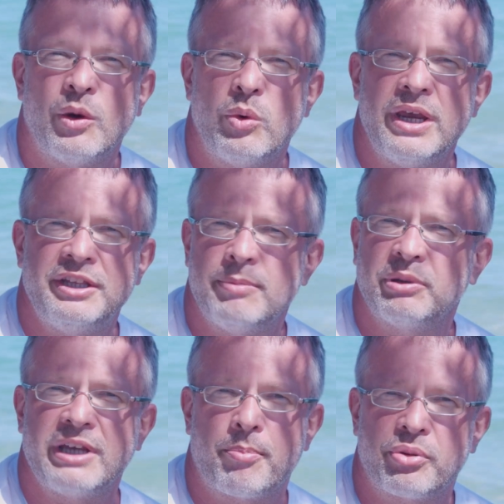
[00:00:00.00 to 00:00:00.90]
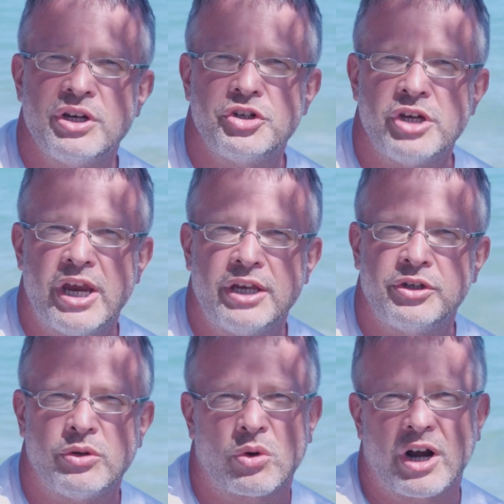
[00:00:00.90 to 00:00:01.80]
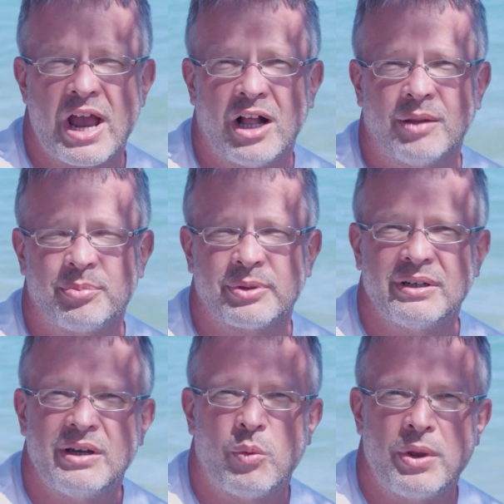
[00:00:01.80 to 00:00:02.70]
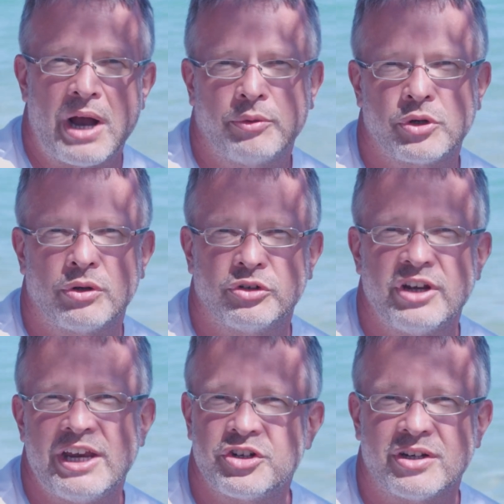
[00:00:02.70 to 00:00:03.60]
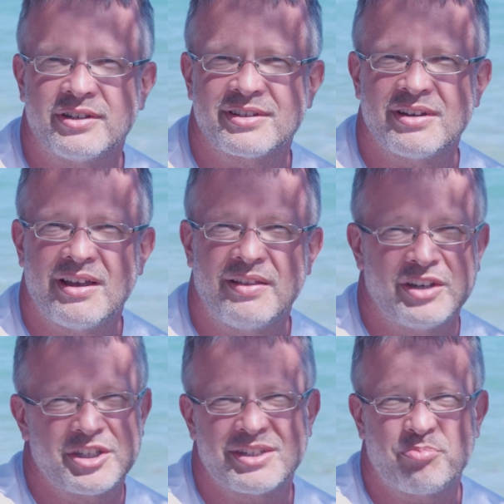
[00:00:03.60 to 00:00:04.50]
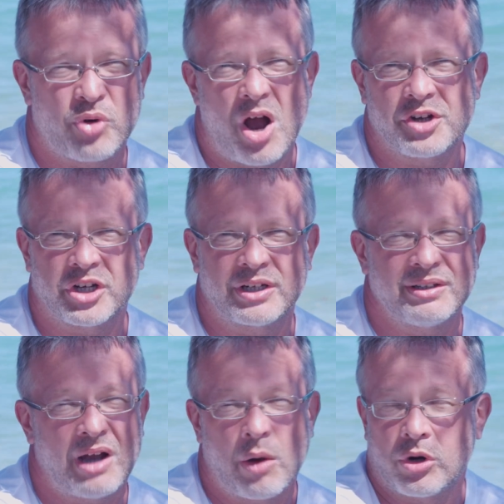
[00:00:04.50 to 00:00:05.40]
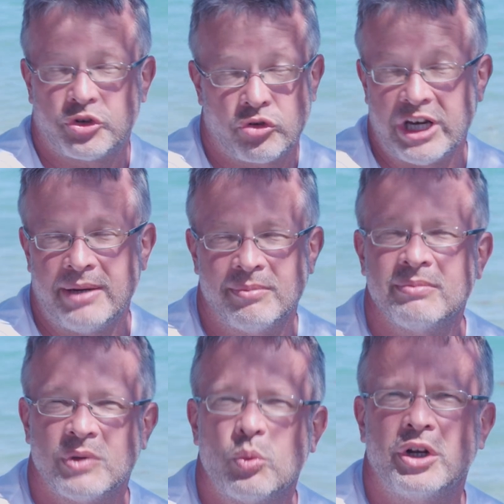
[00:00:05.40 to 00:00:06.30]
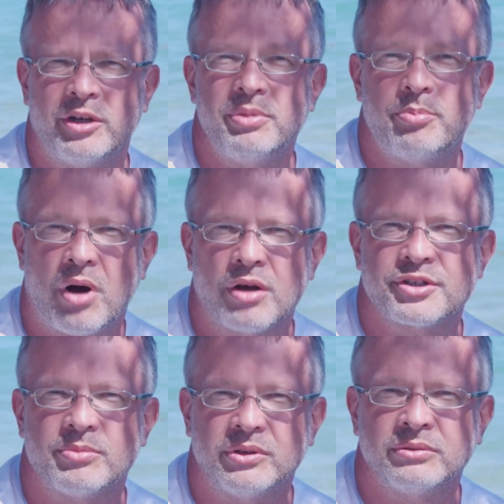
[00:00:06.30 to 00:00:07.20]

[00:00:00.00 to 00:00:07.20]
We deeply appreciate your help. Without your donations, this project, our dream, wouldn't be possible.